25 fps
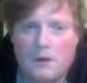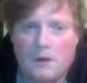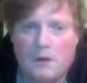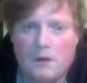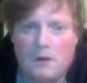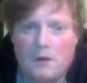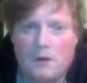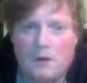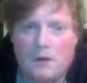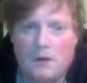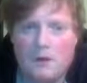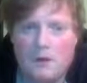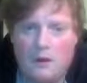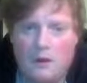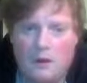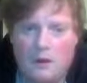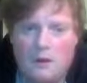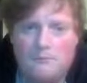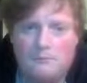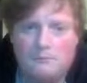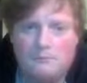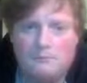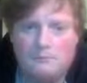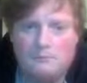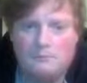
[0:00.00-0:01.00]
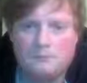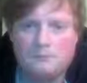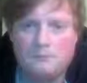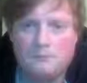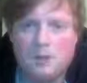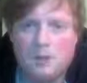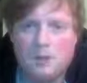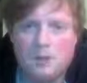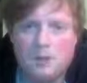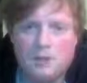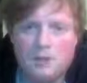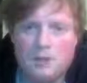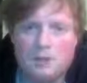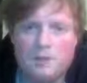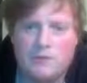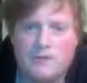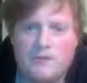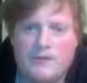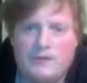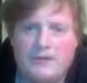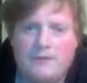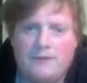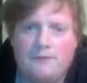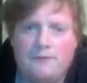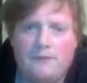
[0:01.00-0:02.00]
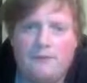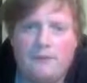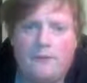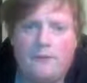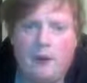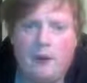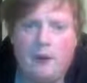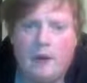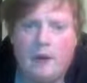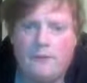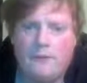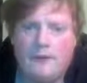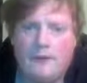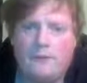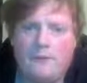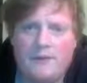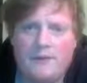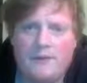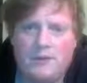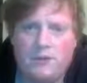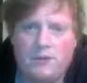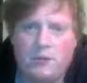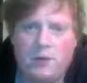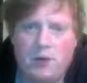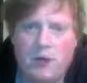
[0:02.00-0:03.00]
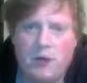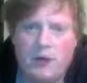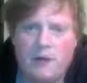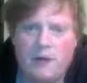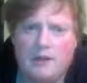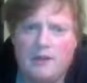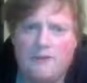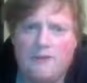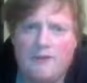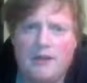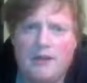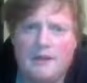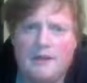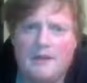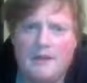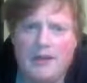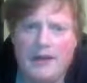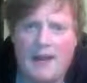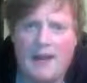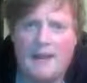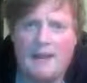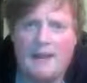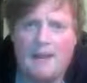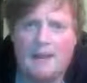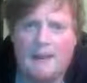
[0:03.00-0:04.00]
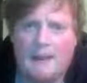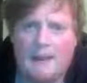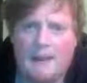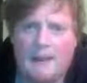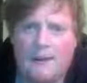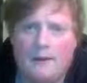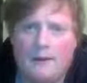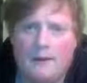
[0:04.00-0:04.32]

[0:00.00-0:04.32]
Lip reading: So So c5, if he had taken,